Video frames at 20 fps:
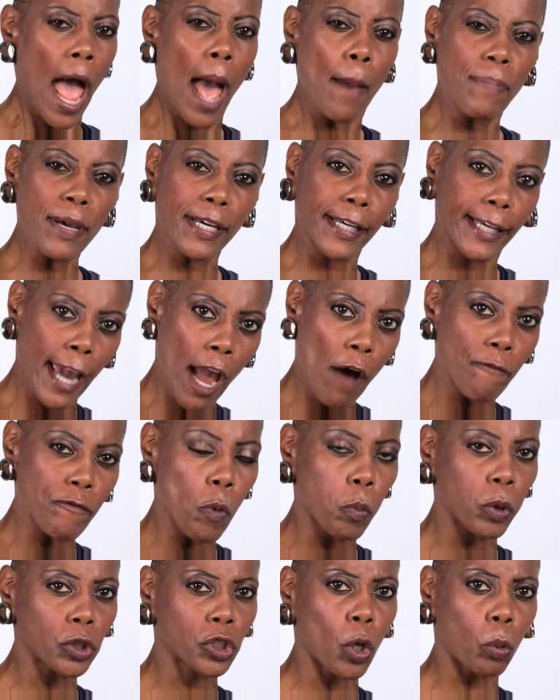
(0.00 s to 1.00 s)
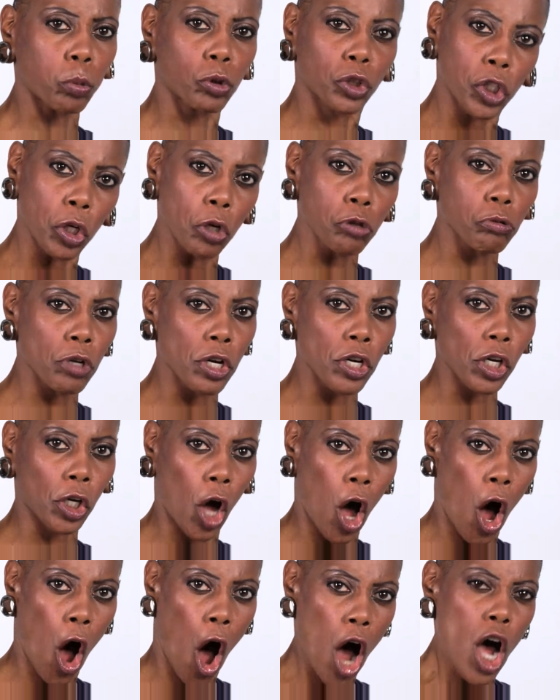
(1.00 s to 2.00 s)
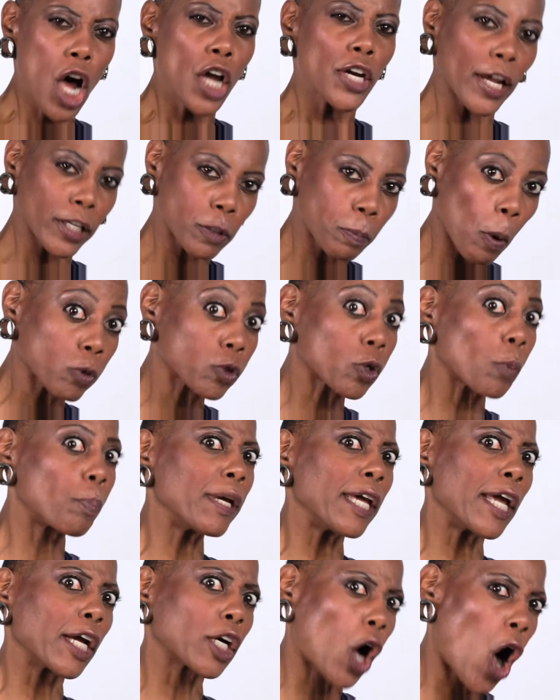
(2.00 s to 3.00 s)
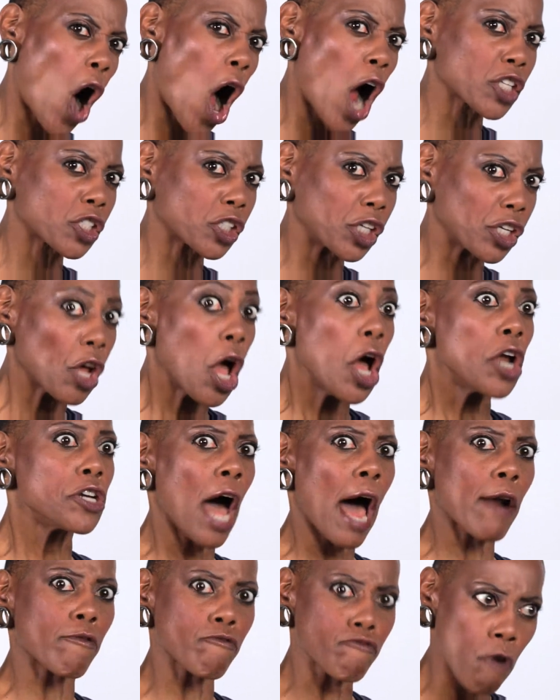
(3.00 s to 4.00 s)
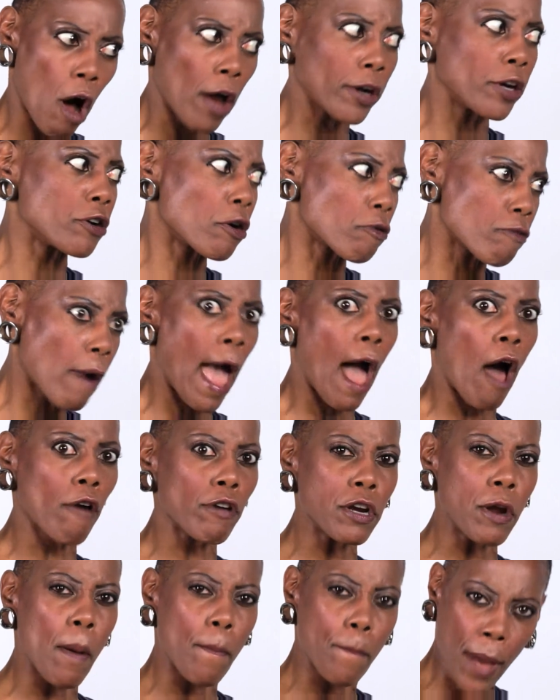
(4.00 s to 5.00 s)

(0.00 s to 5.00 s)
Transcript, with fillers: And be careful with your children in the car. They are supposed to be in car seats, not running around in the